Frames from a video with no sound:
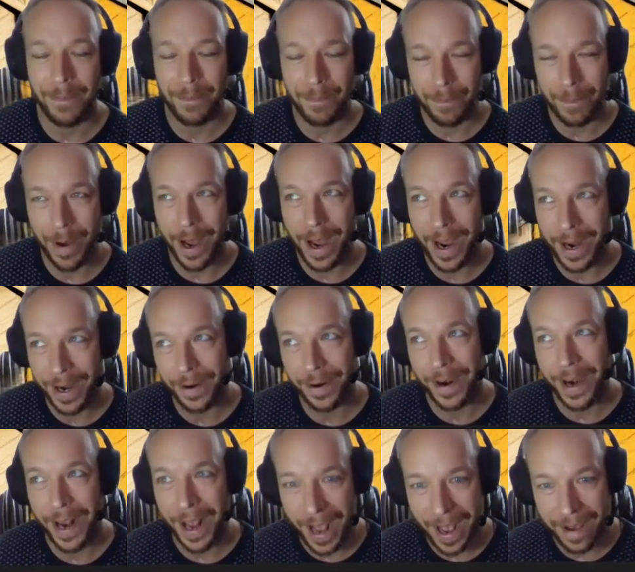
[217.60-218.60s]
higher
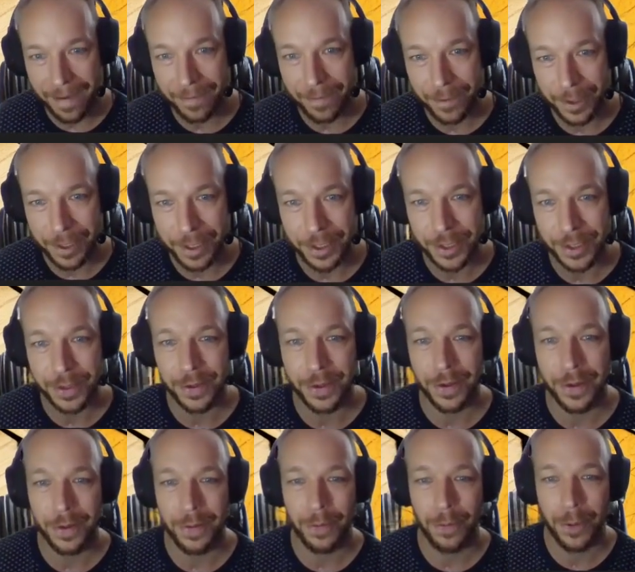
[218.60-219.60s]
average
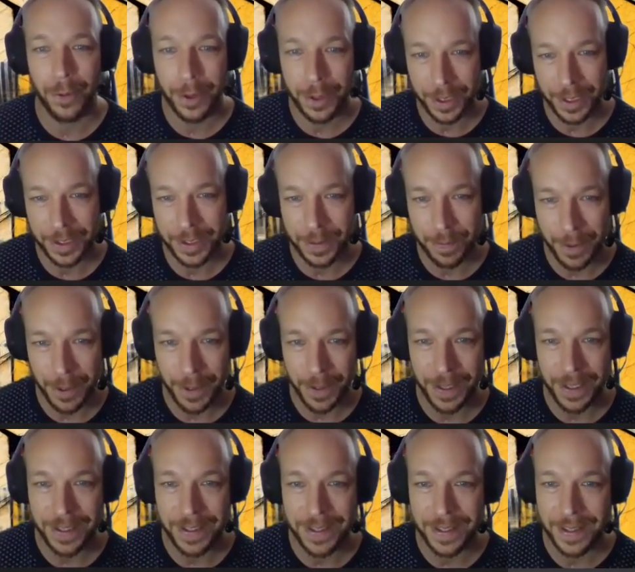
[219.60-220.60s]
work
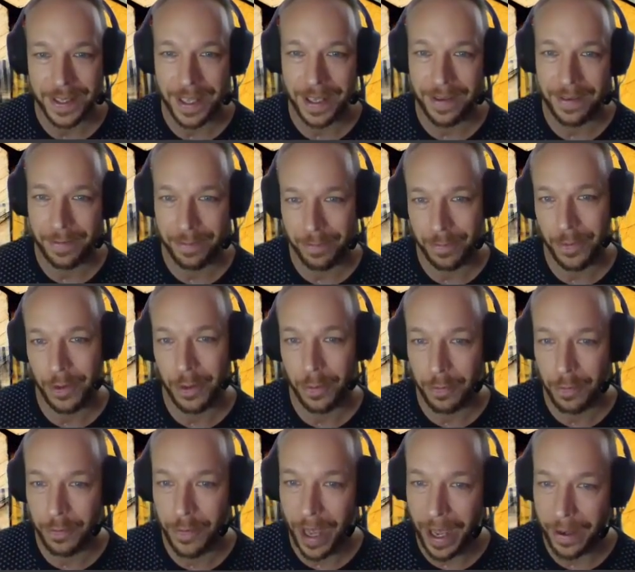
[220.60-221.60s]
experience than the
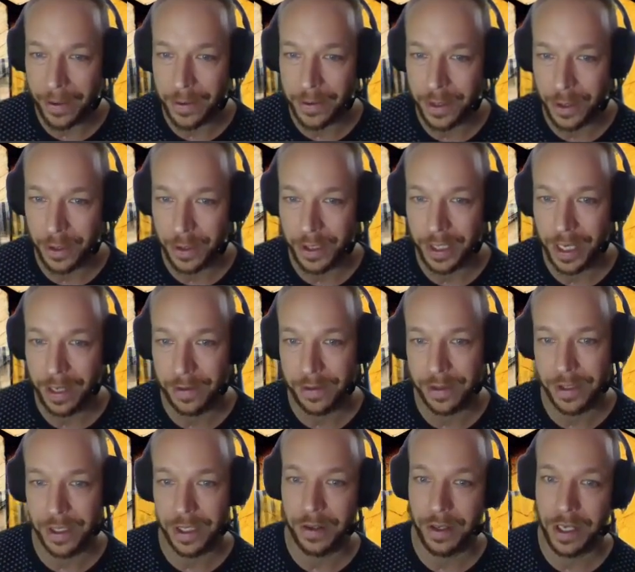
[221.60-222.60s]
values that are counted.